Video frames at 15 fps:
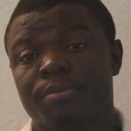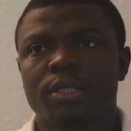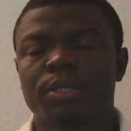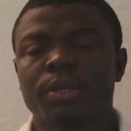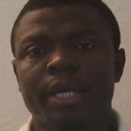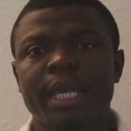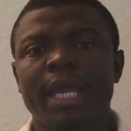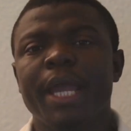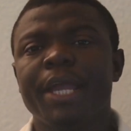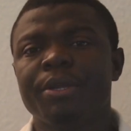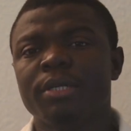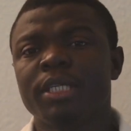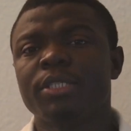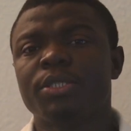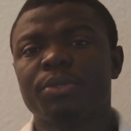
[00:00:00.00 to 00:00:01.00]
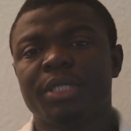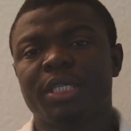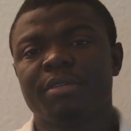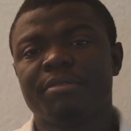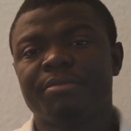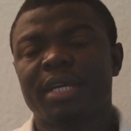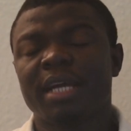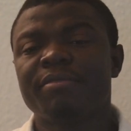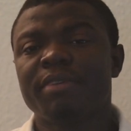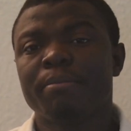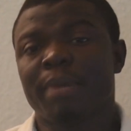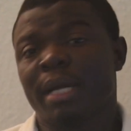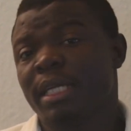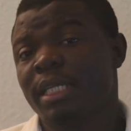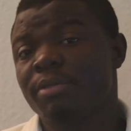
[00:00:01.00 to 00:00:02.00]
So here you need to give every
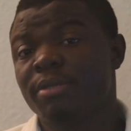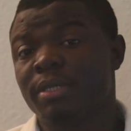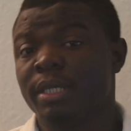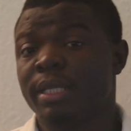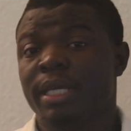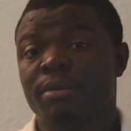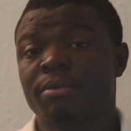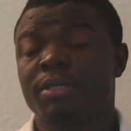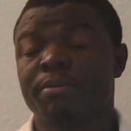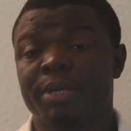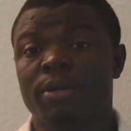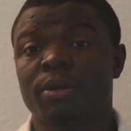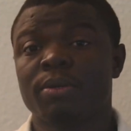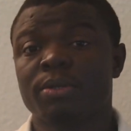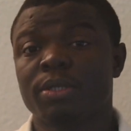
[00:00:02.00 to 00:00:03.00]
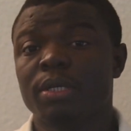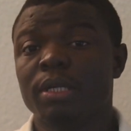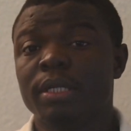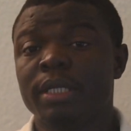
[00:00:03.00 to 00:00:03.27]
minute details because